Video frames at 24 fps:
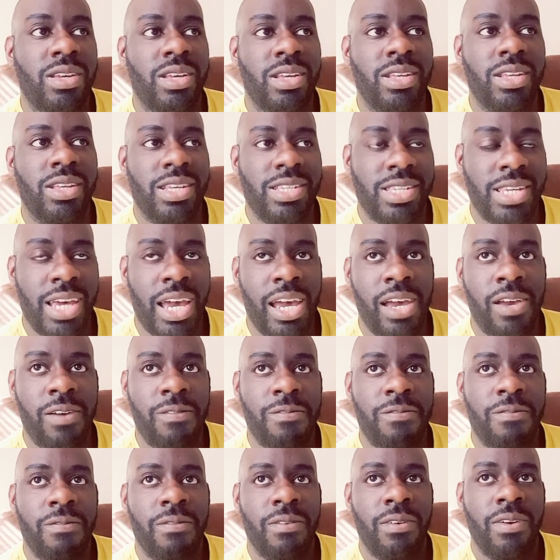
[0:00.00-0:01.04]

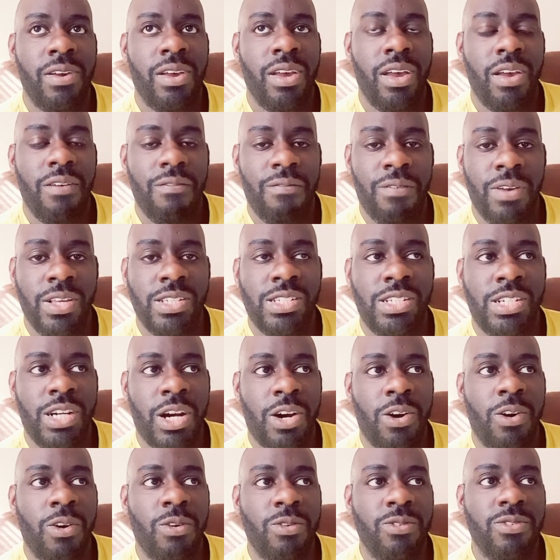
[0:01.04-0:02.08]
Save
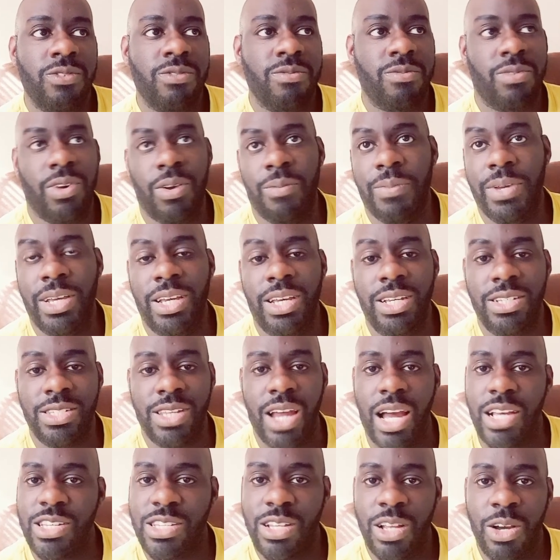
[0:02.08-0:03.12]
Fitzgerald. I mean, he's
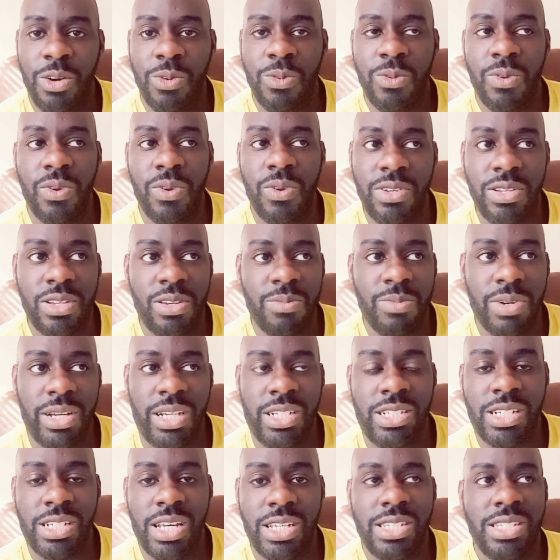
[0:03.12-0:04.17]
not slow, but
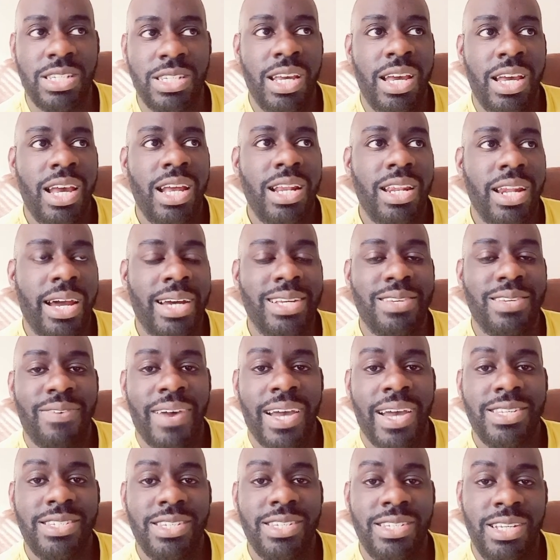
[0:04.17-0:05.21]
he's just not as
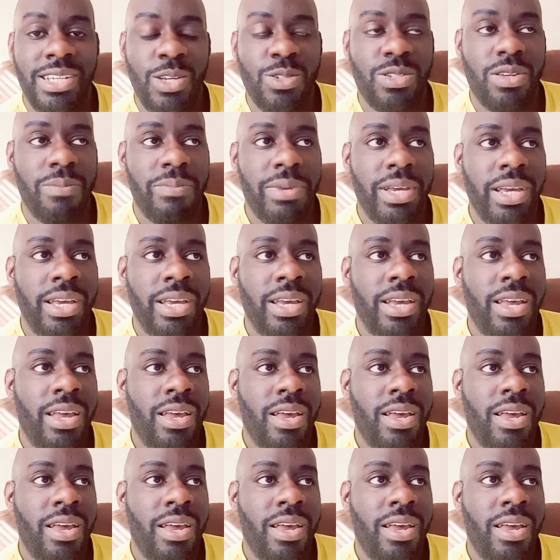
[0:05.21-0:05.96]
fast as he used to be.